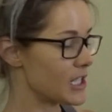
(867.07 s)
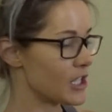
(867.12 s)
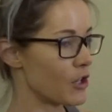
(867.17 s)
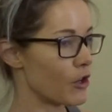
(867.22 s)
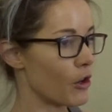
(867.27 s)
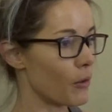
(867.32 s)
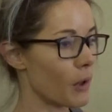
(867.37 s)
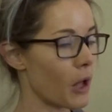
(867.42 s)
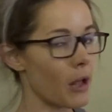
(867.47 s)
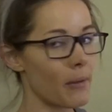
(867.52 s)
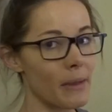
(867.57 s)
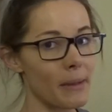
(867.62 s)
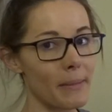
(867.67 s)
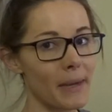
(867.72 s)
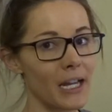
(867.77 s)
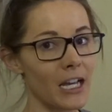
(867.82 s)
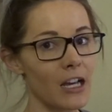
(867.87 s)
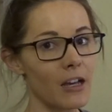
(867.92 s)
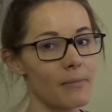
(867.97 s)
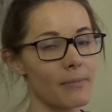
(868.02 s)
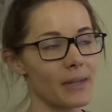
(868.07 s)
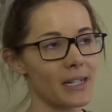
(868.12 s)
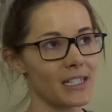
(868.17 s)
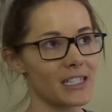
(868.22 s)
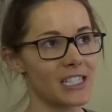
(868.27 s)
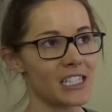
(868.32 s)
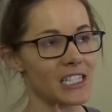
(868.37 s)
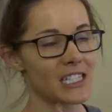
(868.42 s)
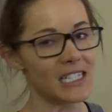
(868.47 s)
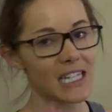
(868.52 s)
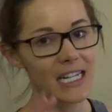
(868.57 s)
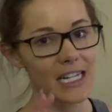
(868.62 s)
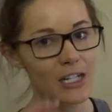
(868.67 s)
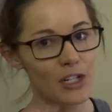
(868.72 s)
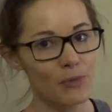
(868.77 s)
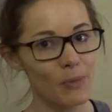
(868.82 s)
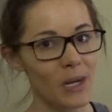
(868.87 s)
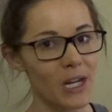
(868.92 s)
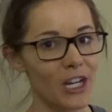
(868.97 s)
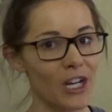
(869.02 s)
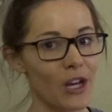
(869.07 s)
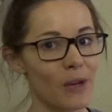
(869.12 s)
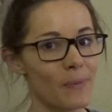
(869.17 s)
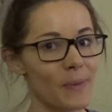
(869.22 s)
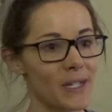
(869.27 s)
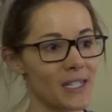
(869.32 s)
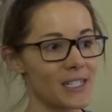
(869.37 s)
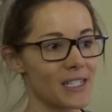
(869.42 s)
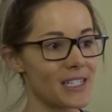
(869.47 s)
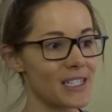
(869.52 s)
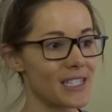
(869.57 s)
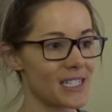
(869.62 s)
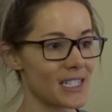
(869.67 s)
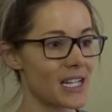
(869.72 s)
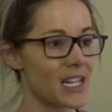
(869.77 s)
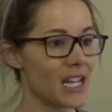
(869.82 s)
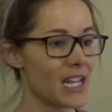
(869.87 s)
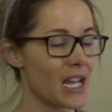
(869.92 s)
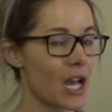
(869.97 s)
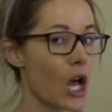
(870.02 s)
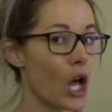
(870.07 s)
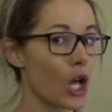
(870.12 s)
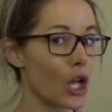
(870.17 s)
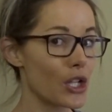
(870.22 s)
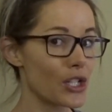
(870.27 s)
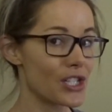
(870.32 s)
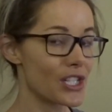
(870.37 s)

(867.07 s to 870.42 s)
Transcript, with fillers: So all my makeup, my stage makeup is all